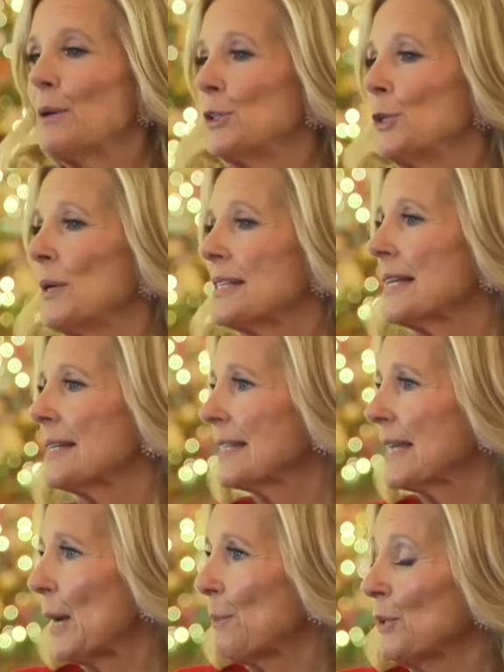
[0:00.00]
U S S
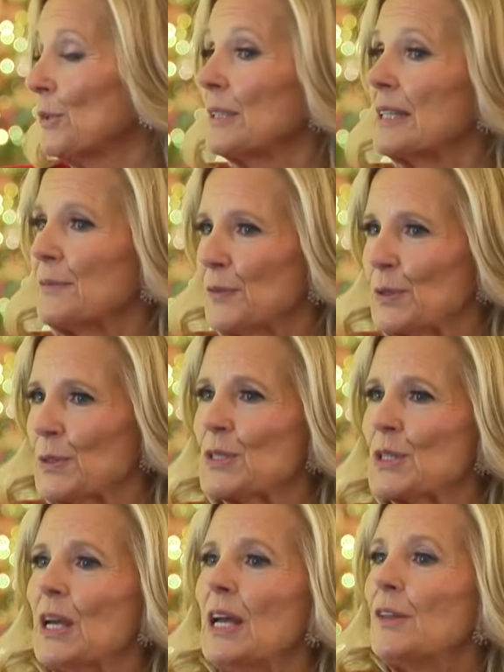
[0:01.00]
Gabrielle
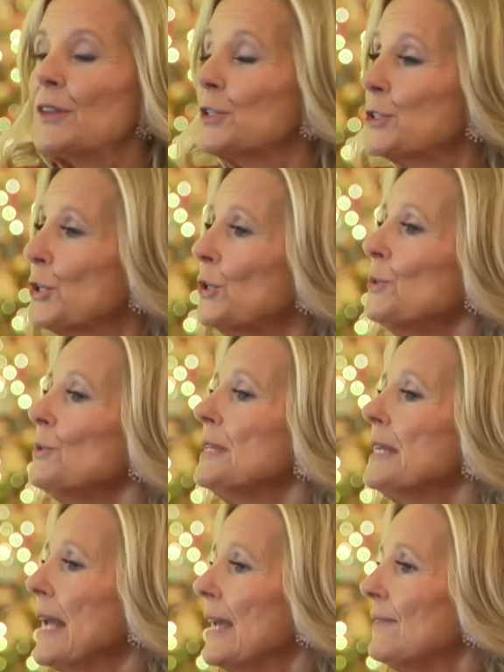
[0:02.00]
Giffords, the two
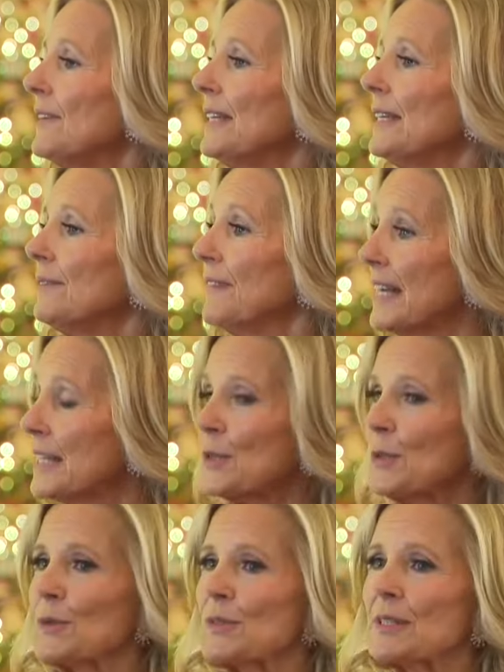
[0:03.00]
Navy
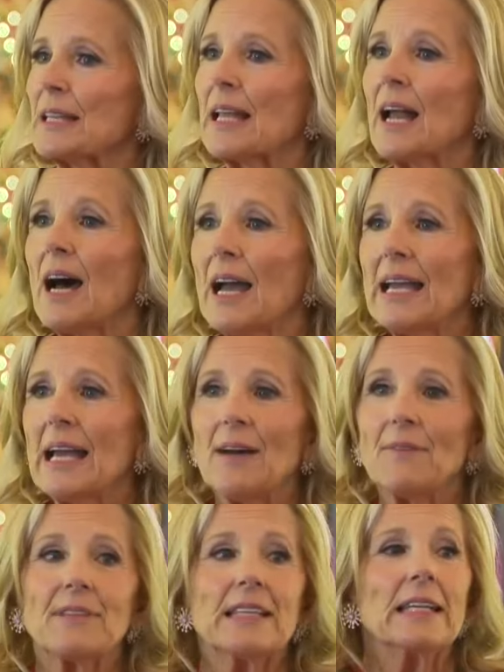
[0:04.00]
vessels that I
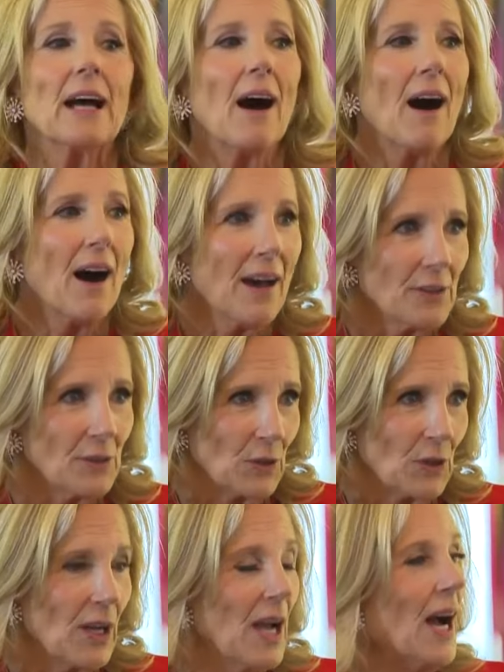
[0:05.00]
have the
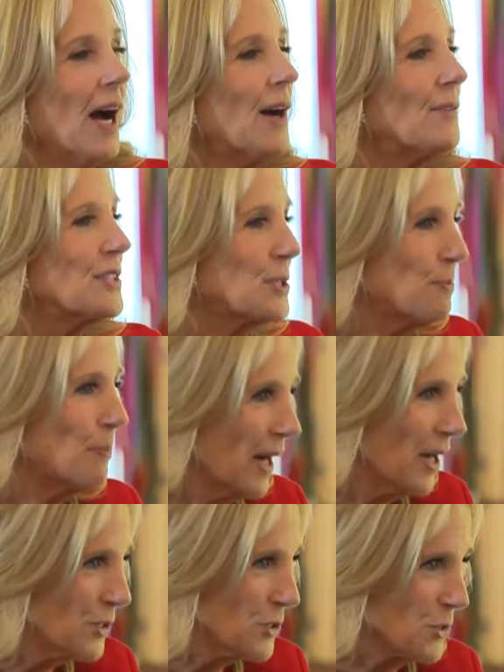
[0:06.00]
honor of
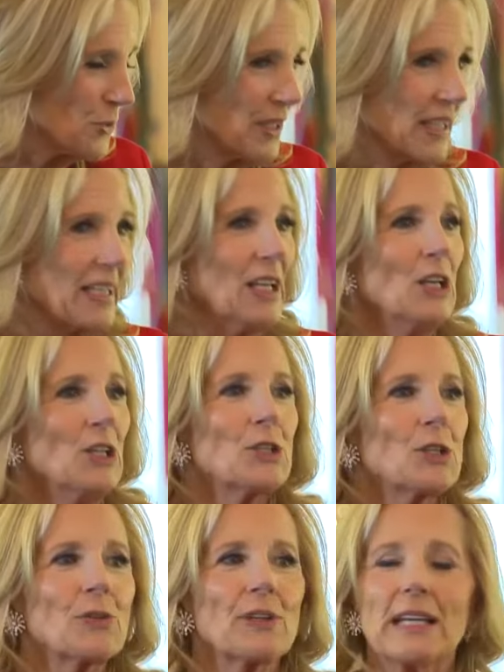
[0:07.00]
sponsoring,
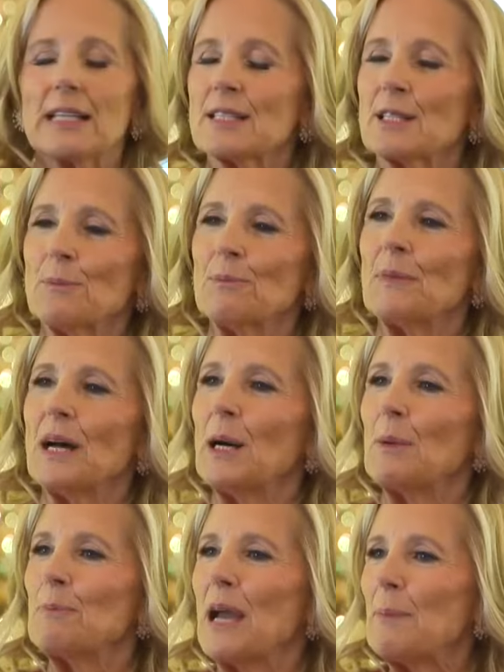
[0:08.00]
to create some
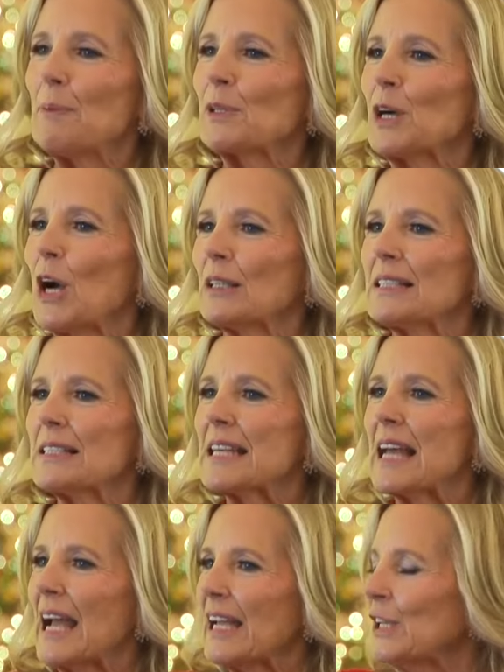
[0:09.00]
uh, paper garlands
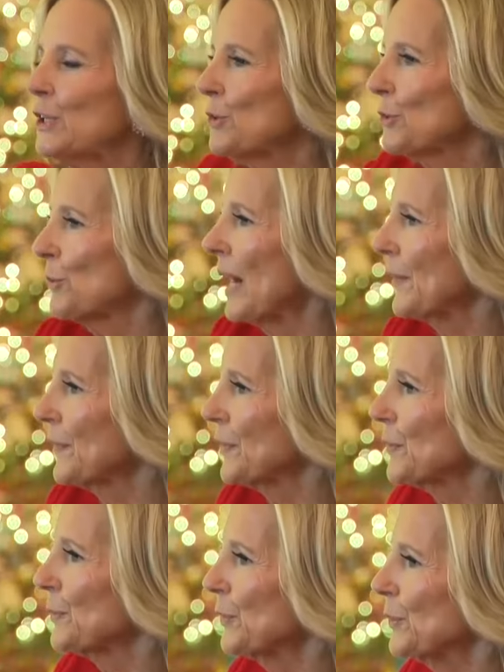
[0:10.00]
hanging throughout
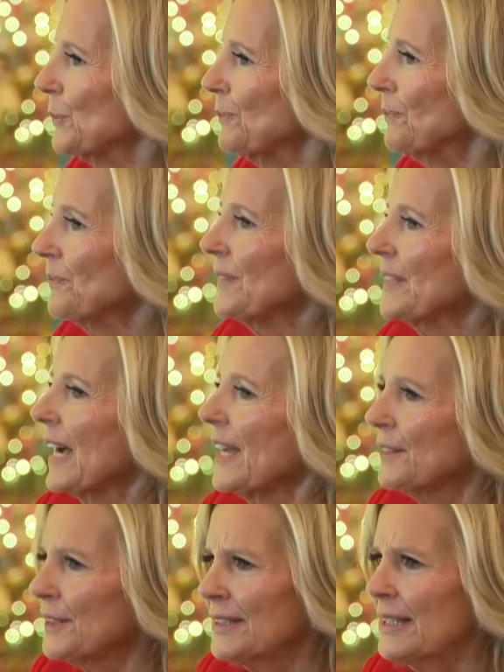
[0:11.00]
the room. I
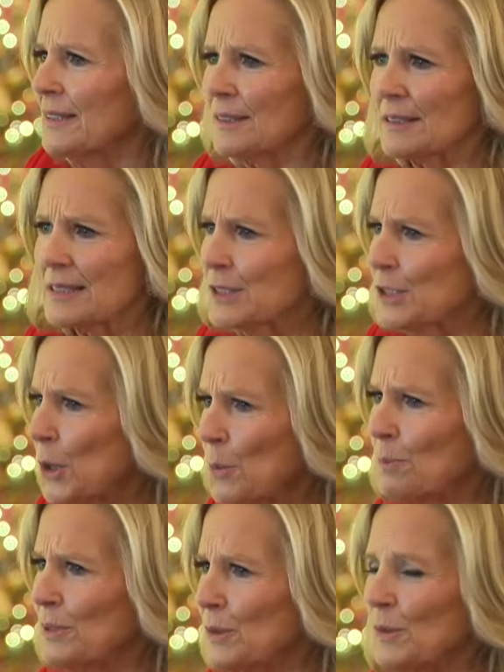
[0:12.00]
thought they looked so
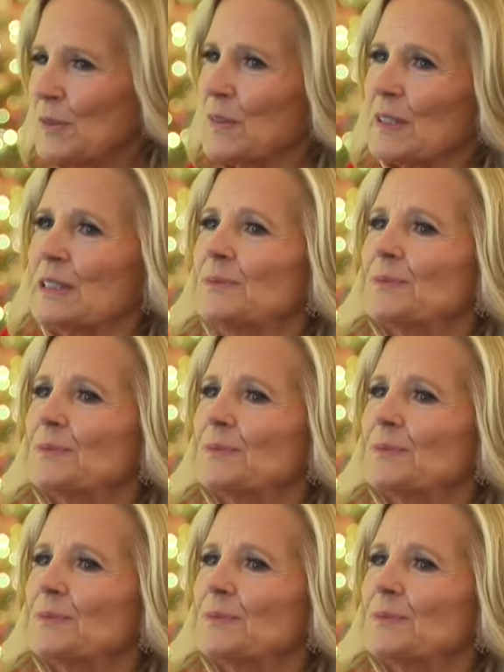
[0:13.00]
beautiful.